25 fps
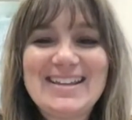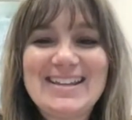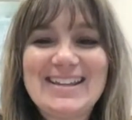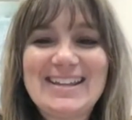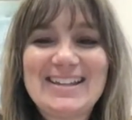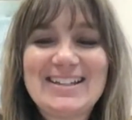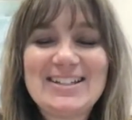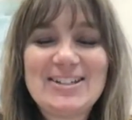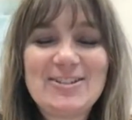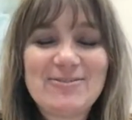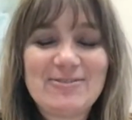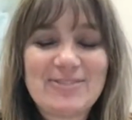
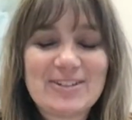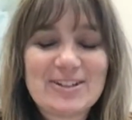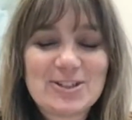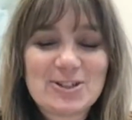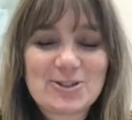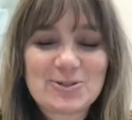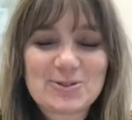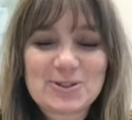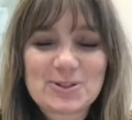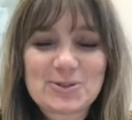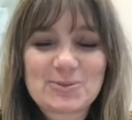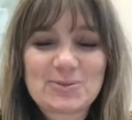
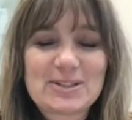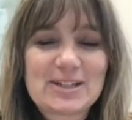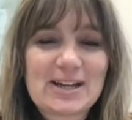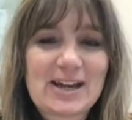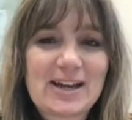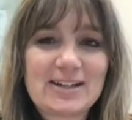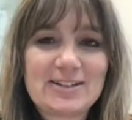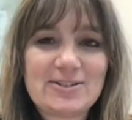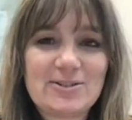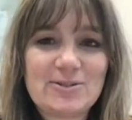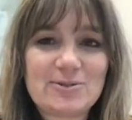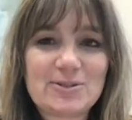individuals with
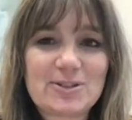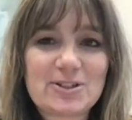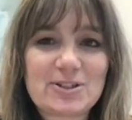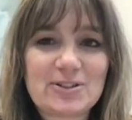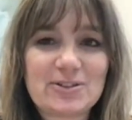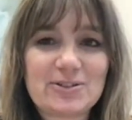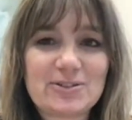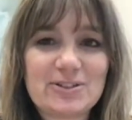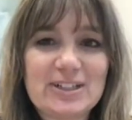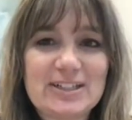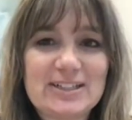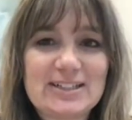diagnosed
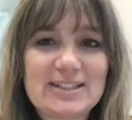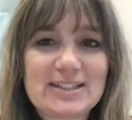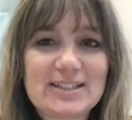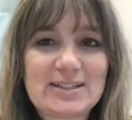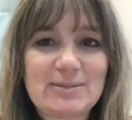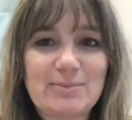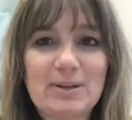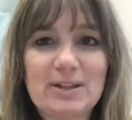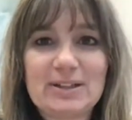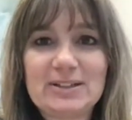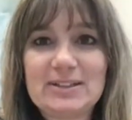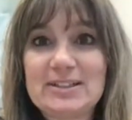learning
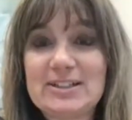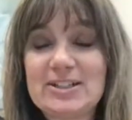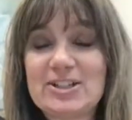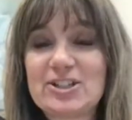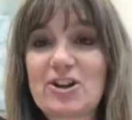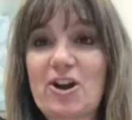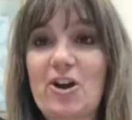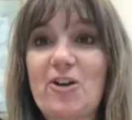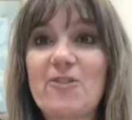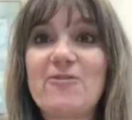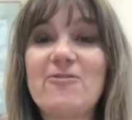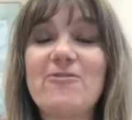disabilities
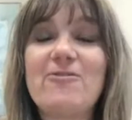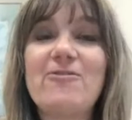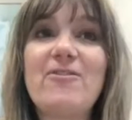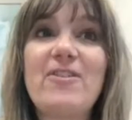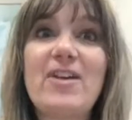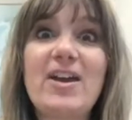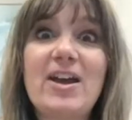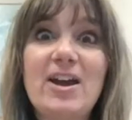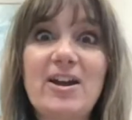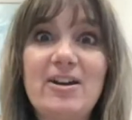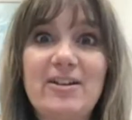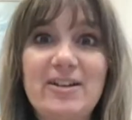are
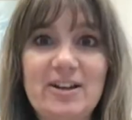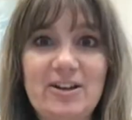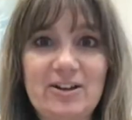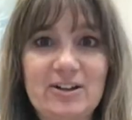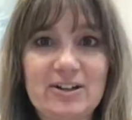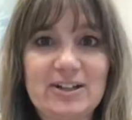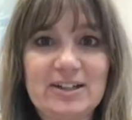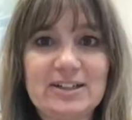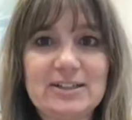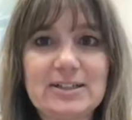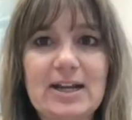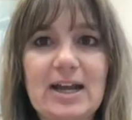very
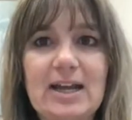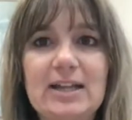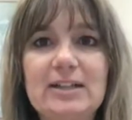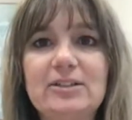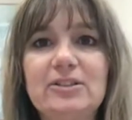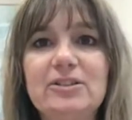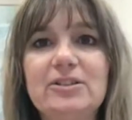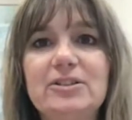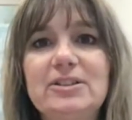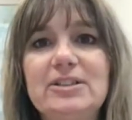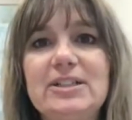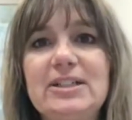good at
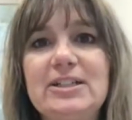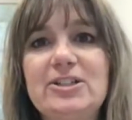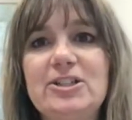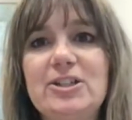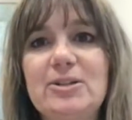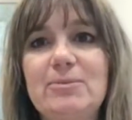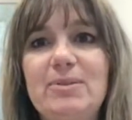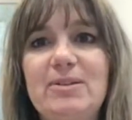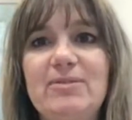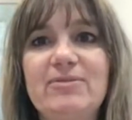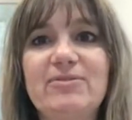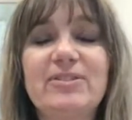learning
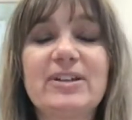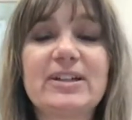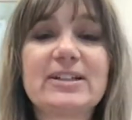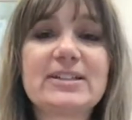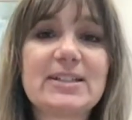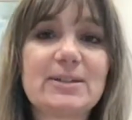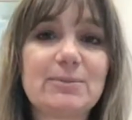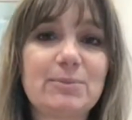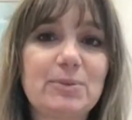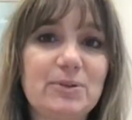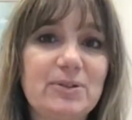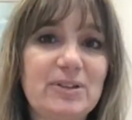to be
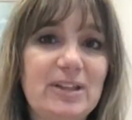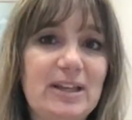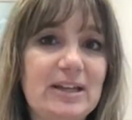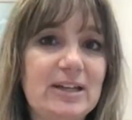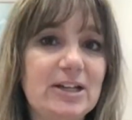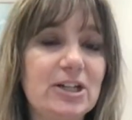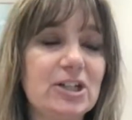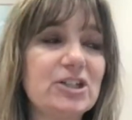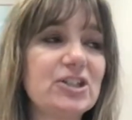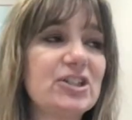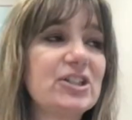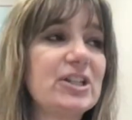flexible
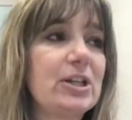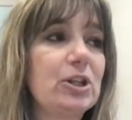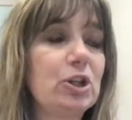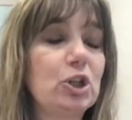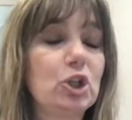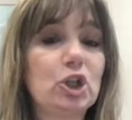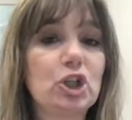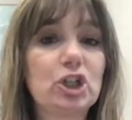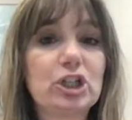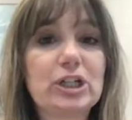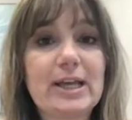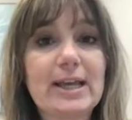thinkers and
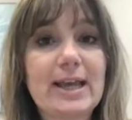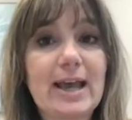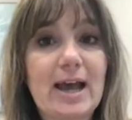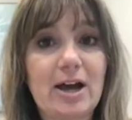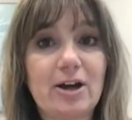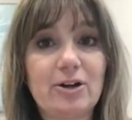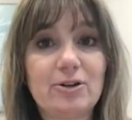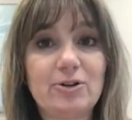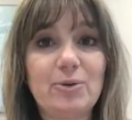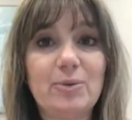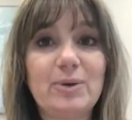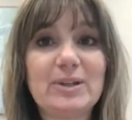learning
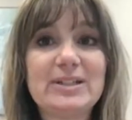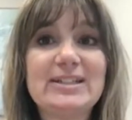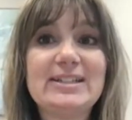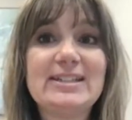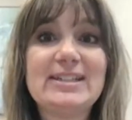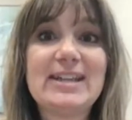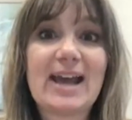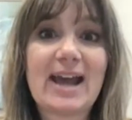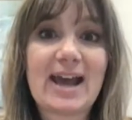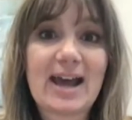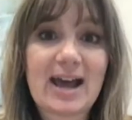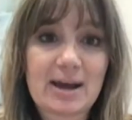how to
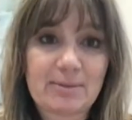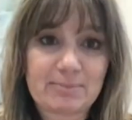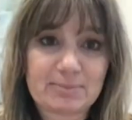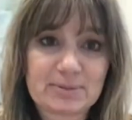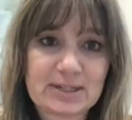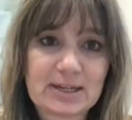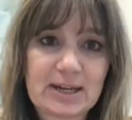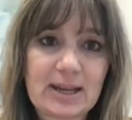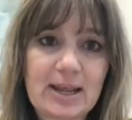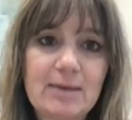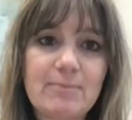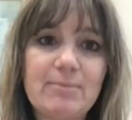
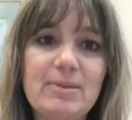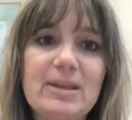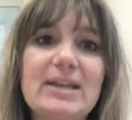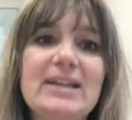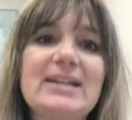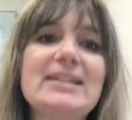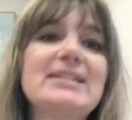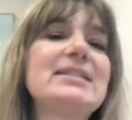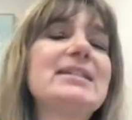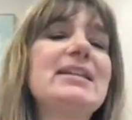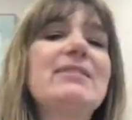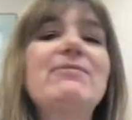adapt
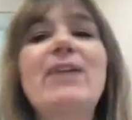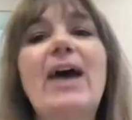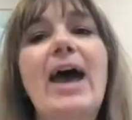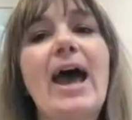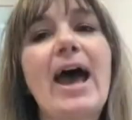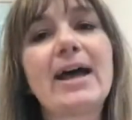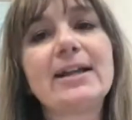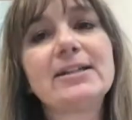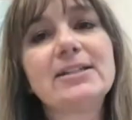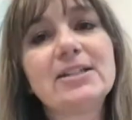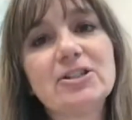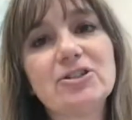because they've
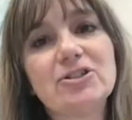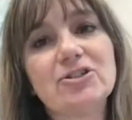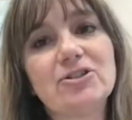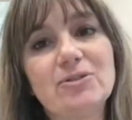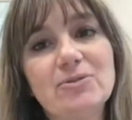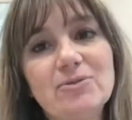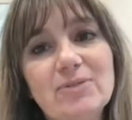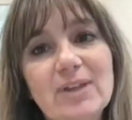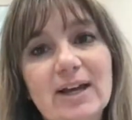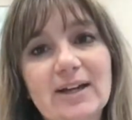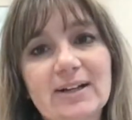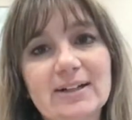had to
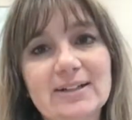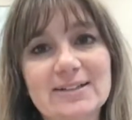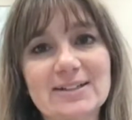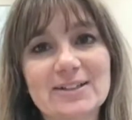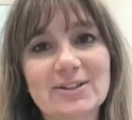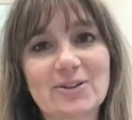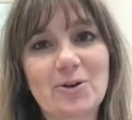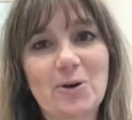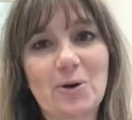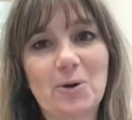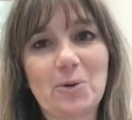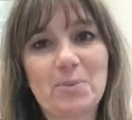do that as
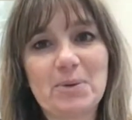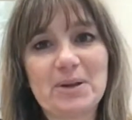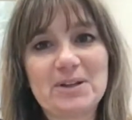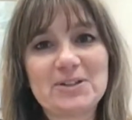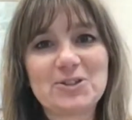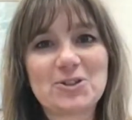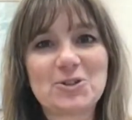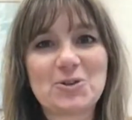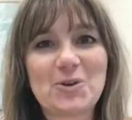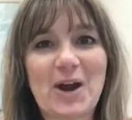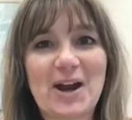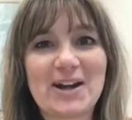a coping
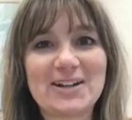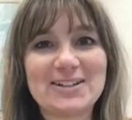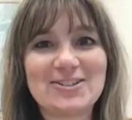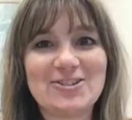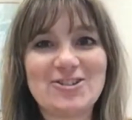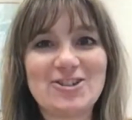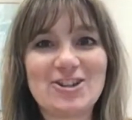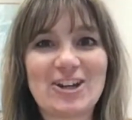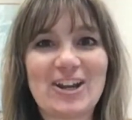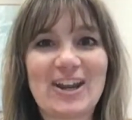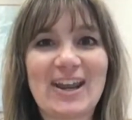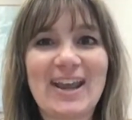
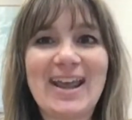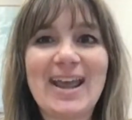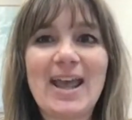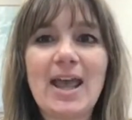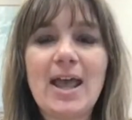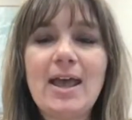strategy.